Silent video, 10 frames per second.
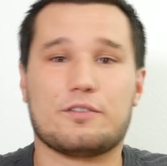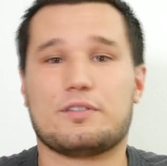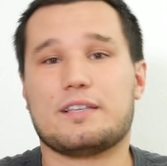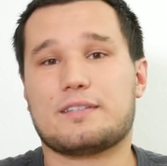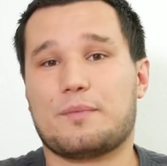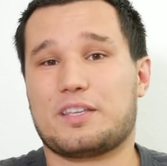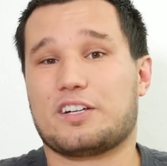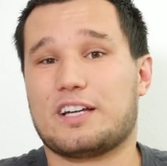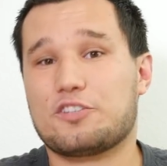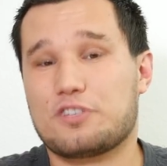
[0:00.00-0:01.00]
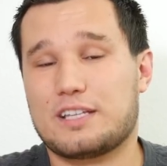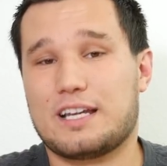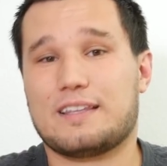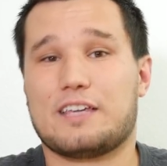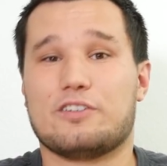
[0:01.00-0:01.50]
you see something you're interested
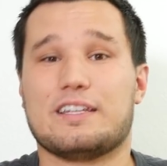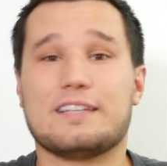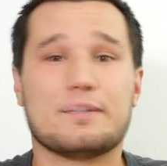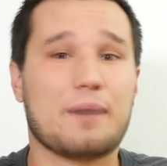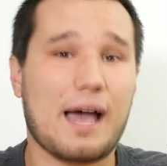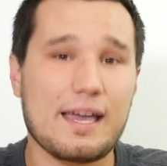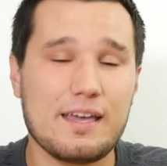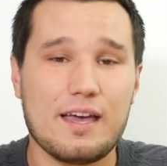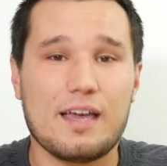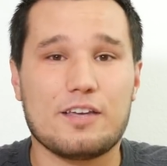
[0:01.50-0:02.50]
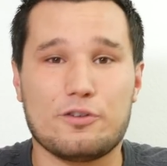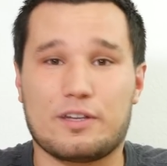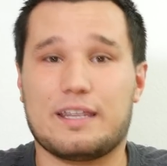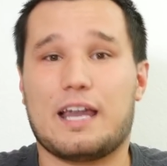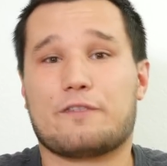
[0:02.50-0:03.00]
in that you need to buy, you
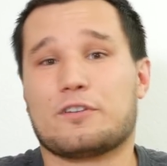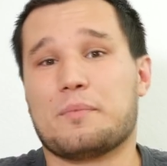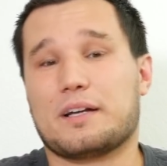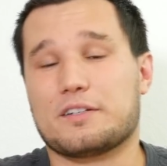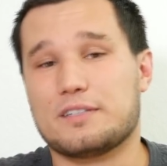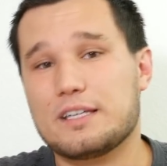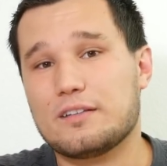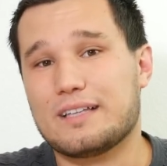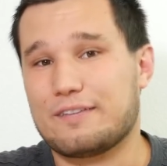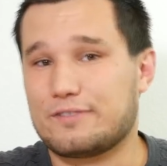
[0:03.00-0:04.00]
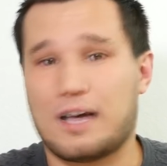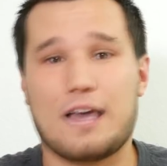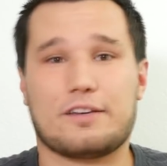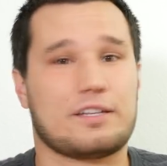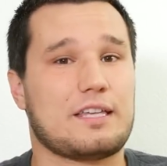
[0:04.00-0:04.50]
can get it for a better deal. If
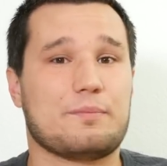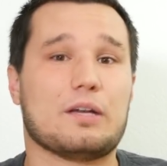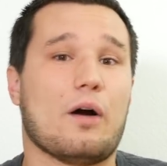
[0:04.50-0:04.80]
not, you can keep